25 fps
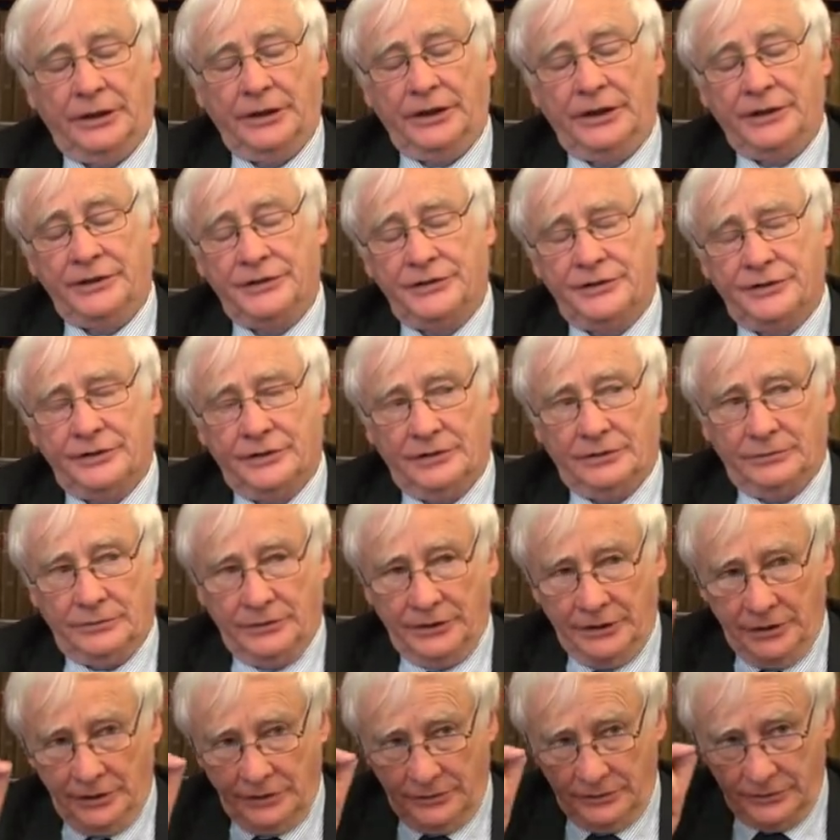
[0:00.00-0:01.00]
is that
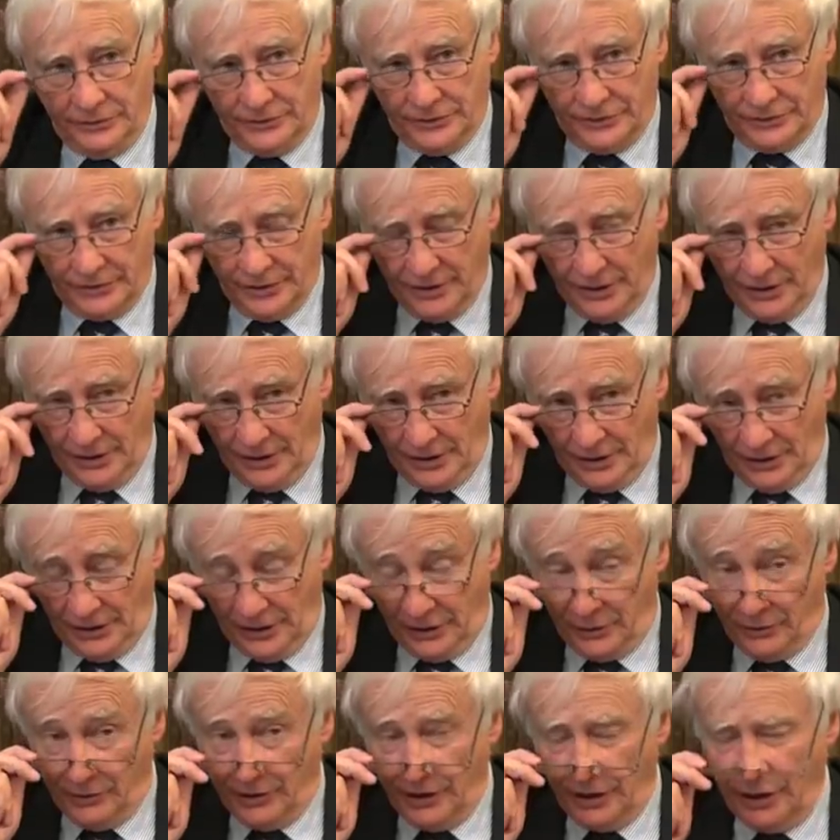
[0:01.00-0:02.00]
we use
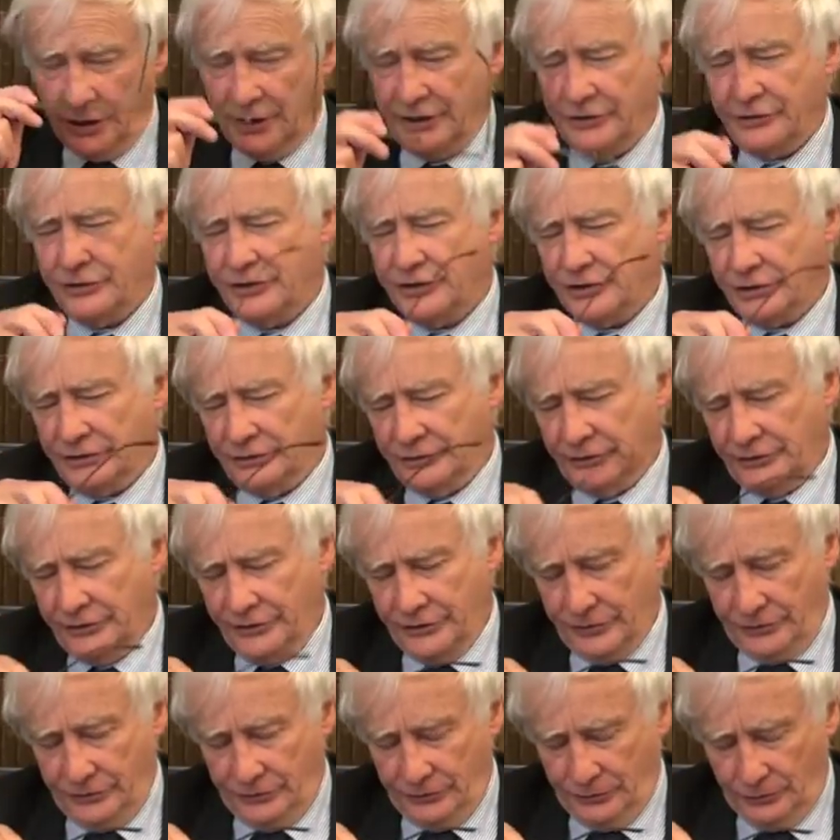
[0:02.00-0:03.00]
liquid hydrogen
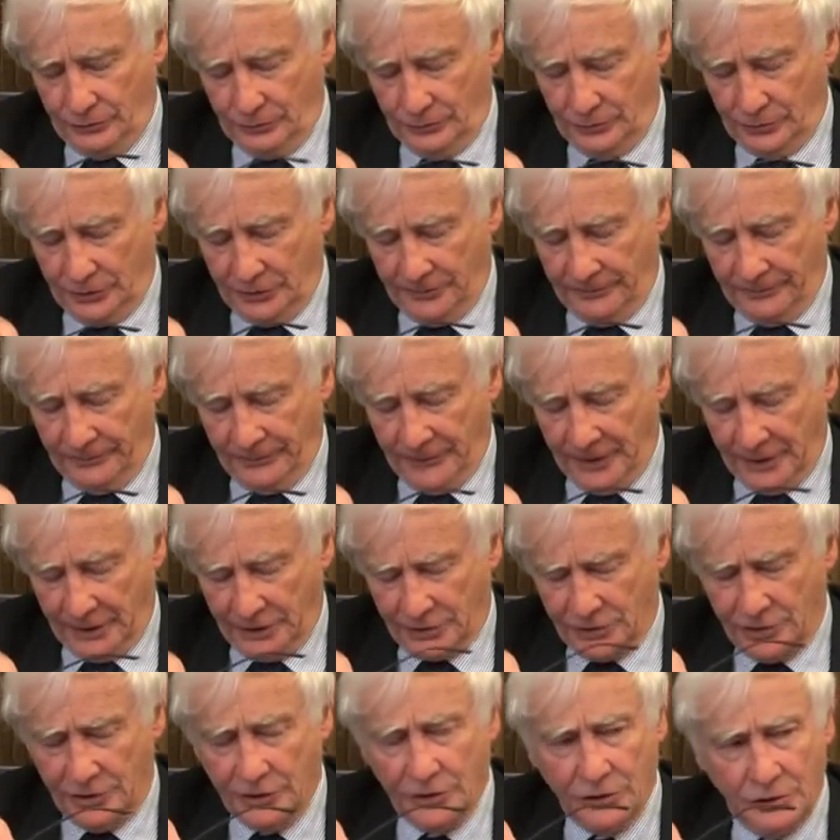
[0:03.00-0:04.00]
to
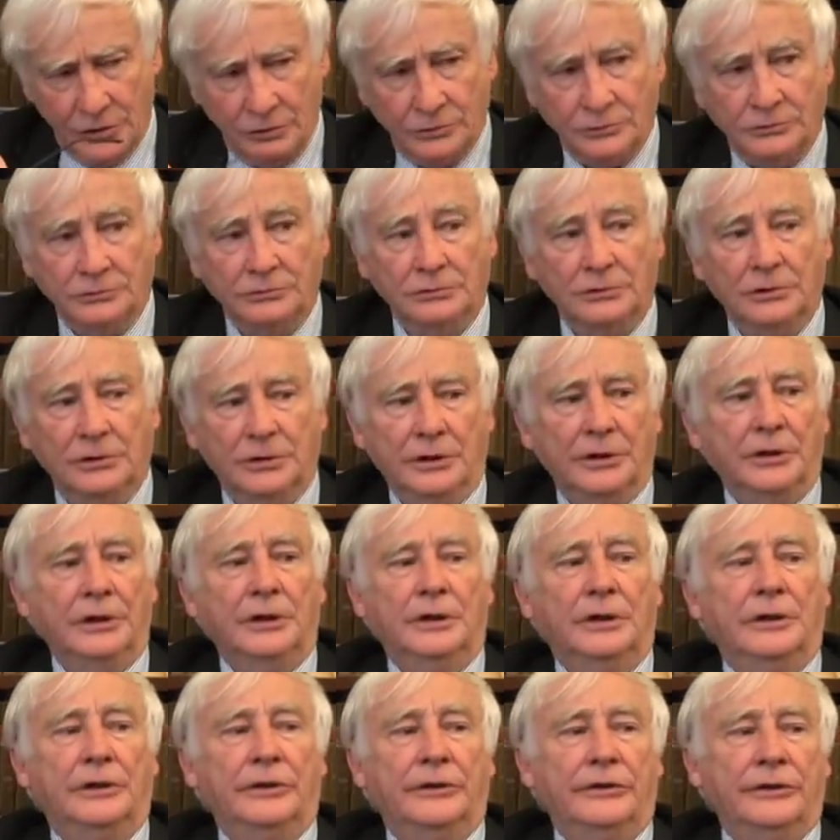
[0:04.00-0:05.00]
actually cool
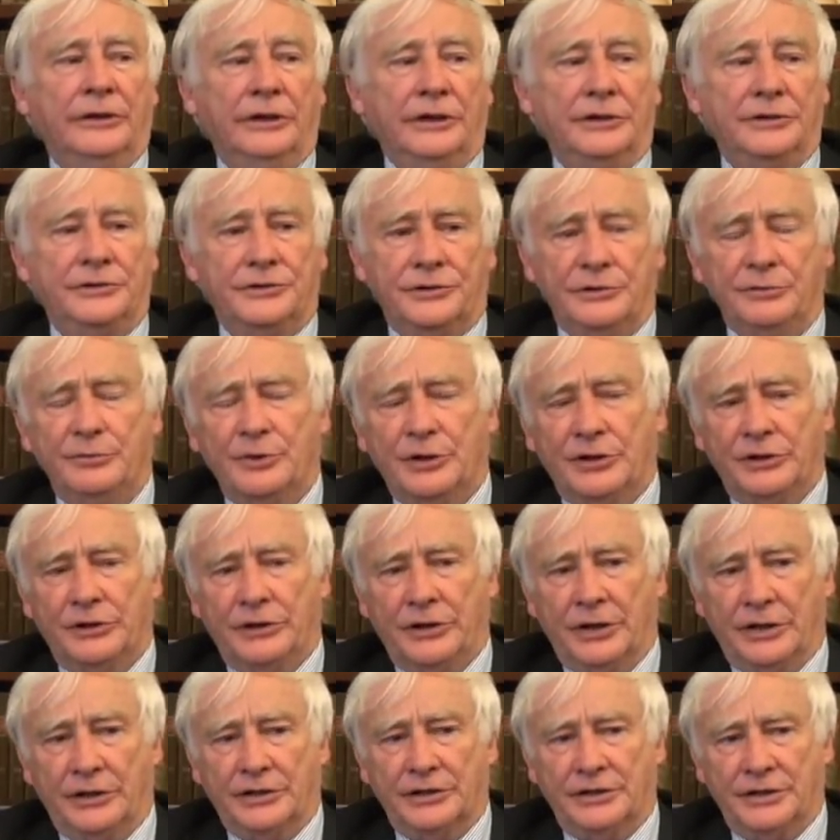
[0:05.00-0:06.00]
the
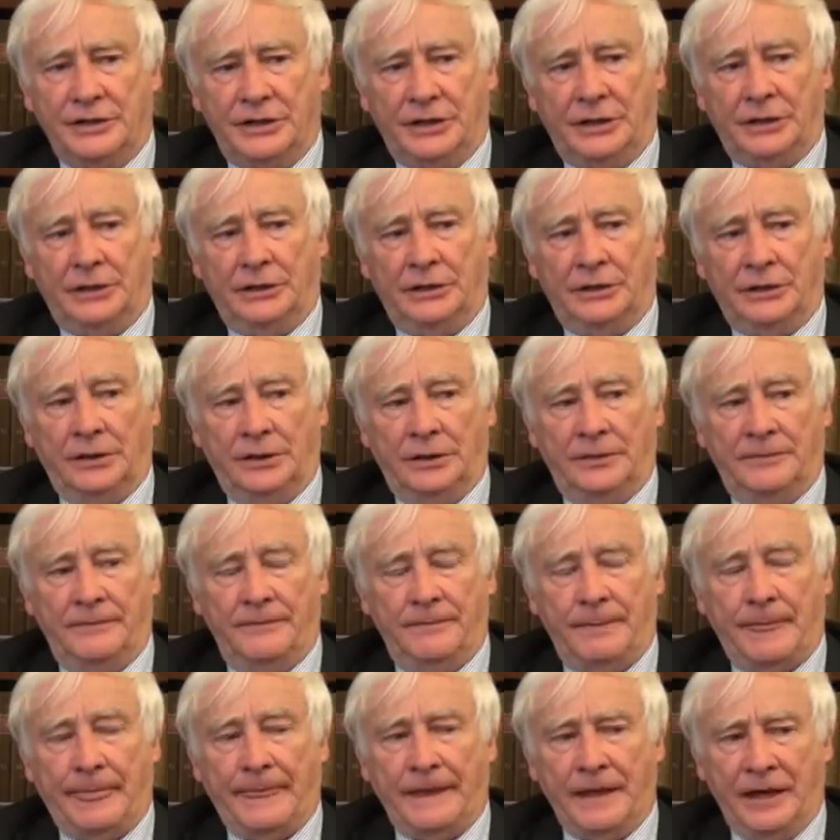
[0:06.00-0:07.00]
superconducting
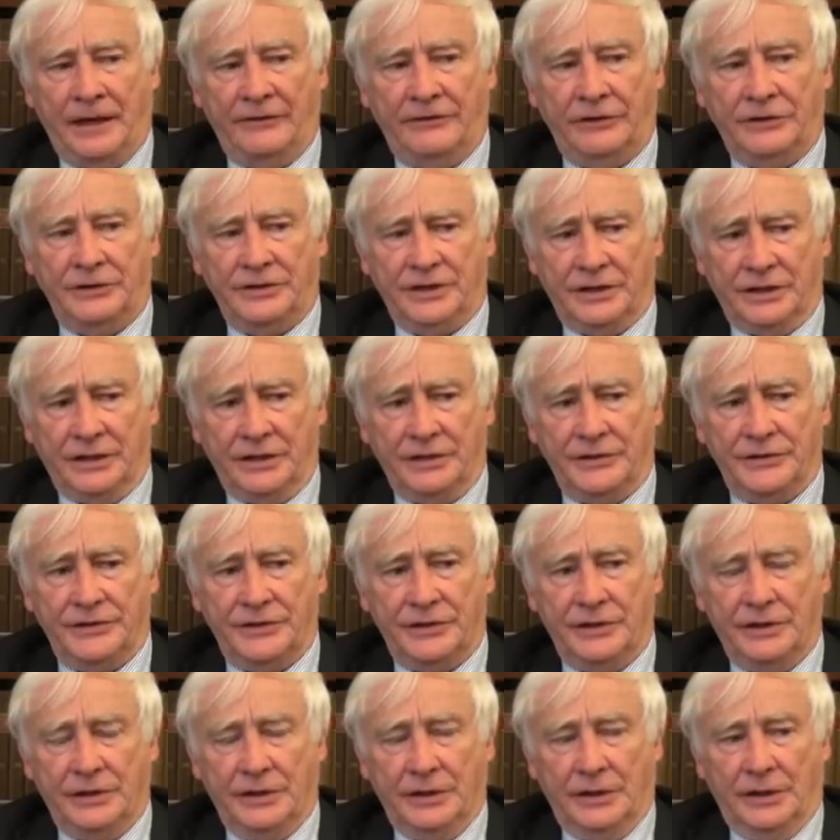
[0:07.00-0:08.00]

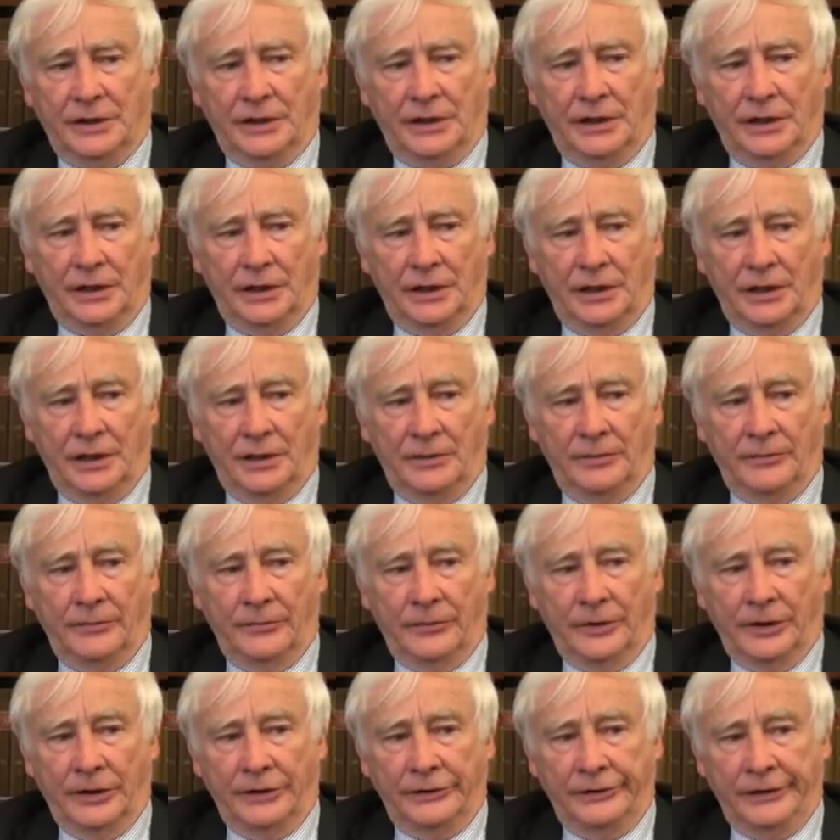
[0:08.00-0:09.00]
cavities,
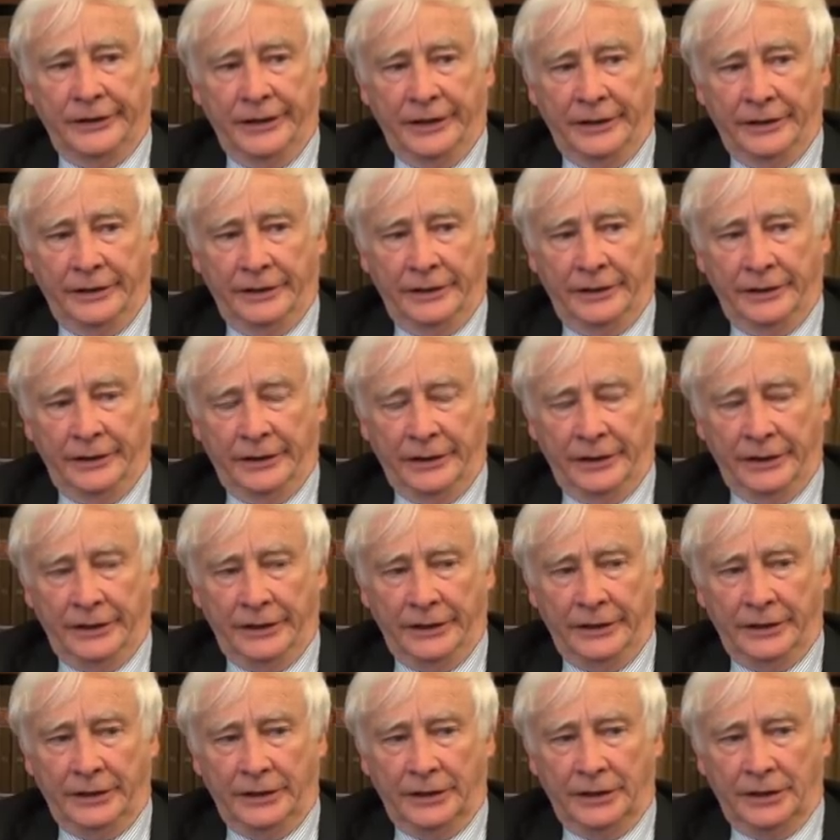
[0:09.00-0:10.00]
and then
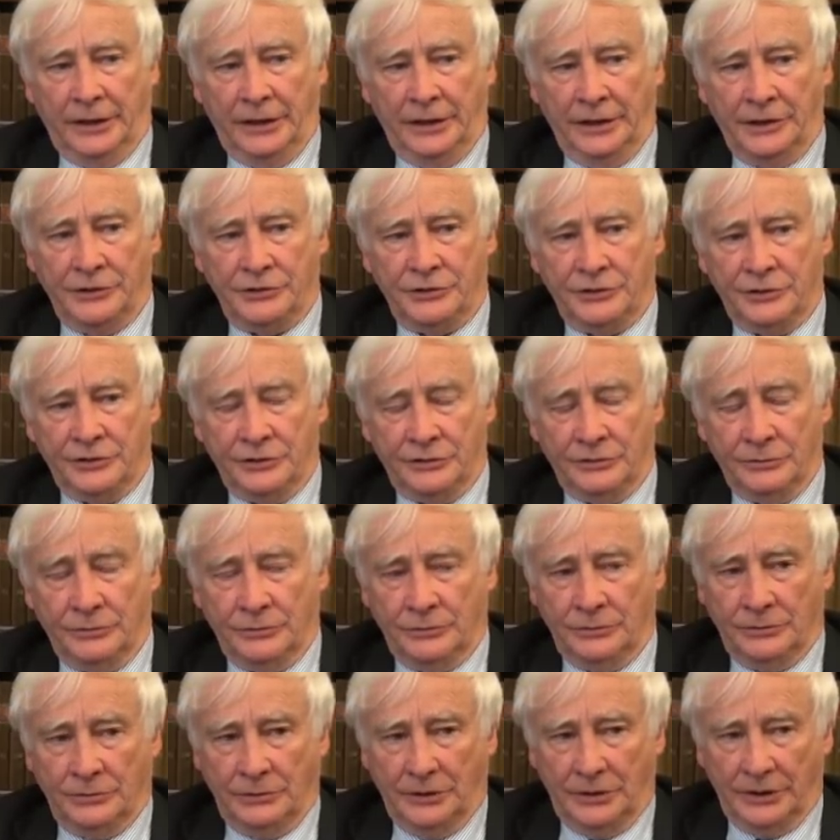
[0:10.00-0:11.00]
the
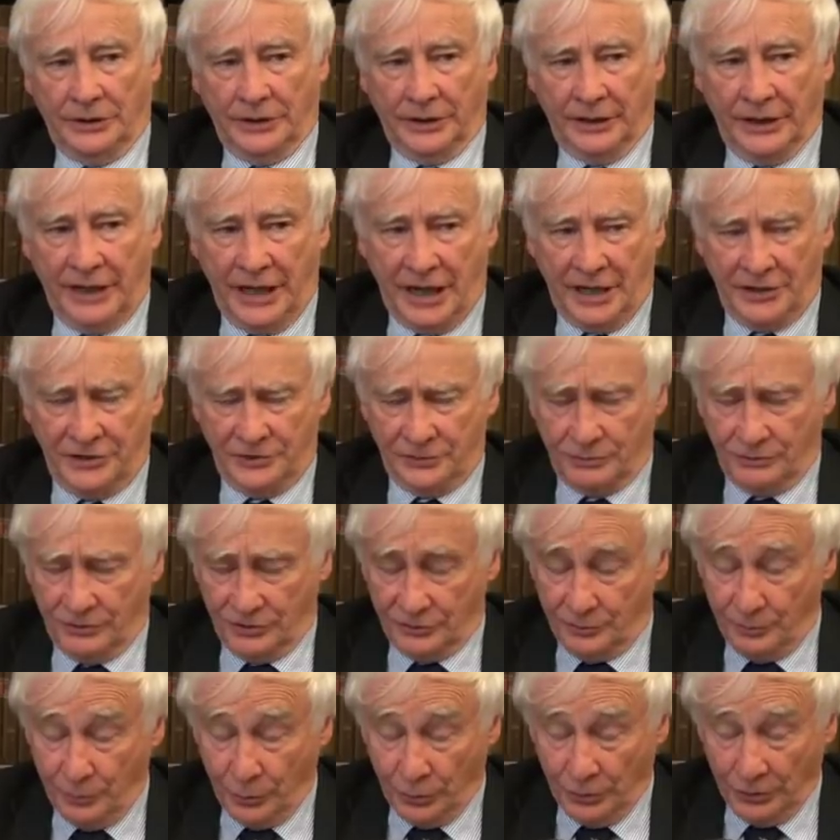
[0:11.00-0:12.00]
hydrogen gas
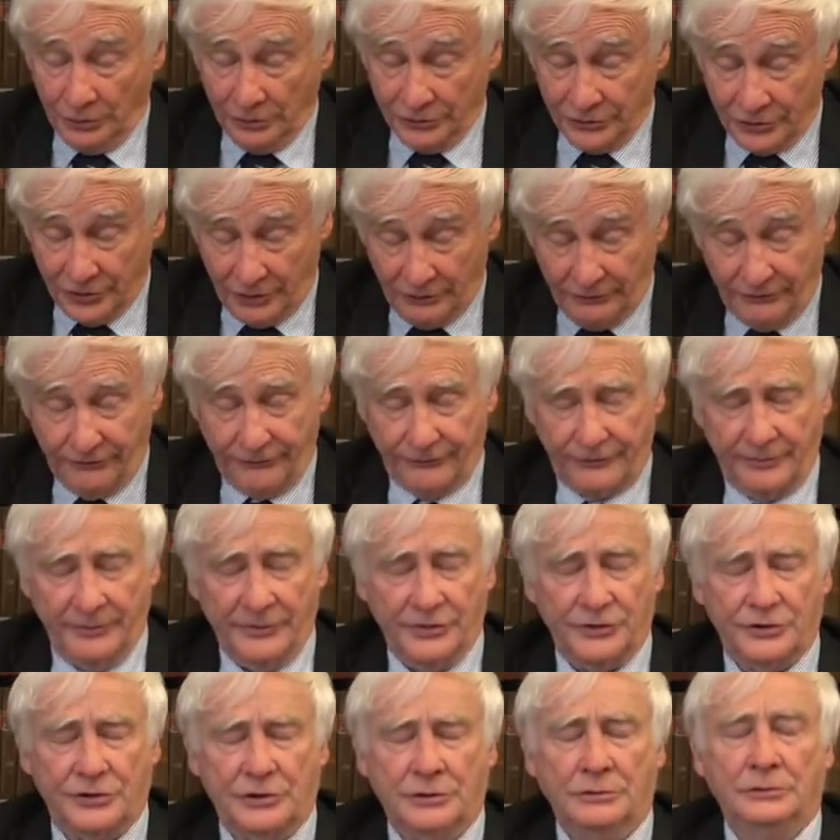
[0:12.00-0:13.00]
which boils off from
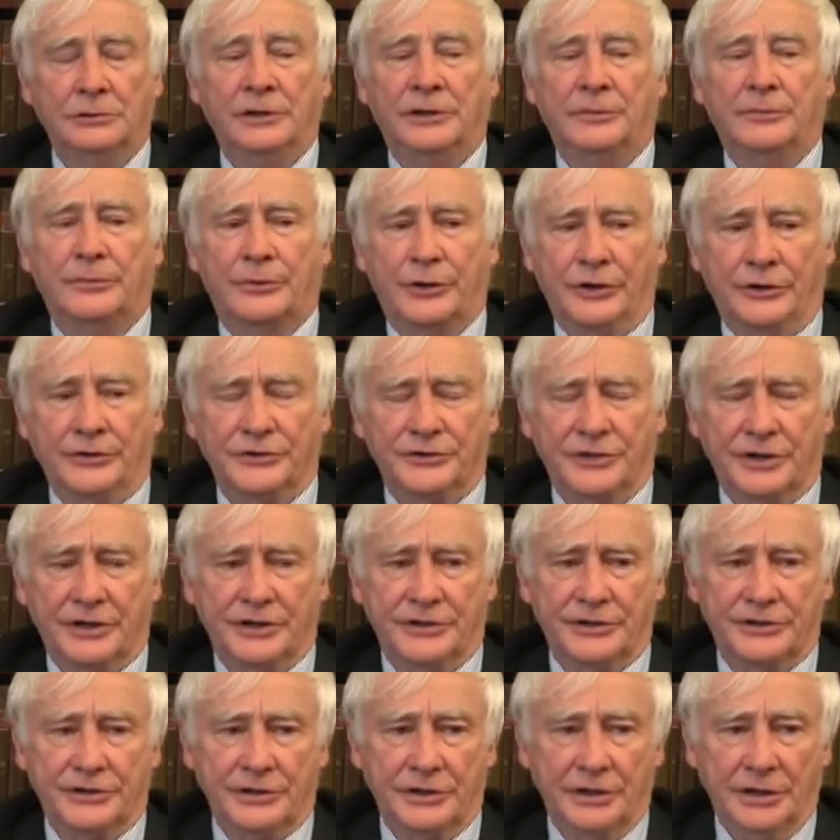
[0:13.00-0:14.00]
this cooling
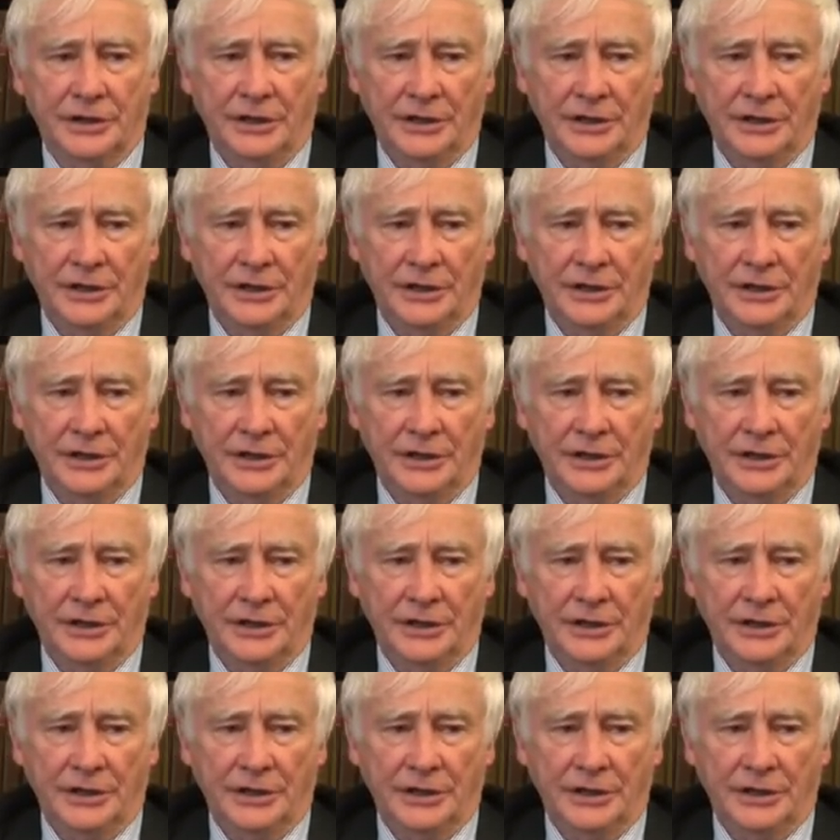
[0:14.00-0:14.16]
process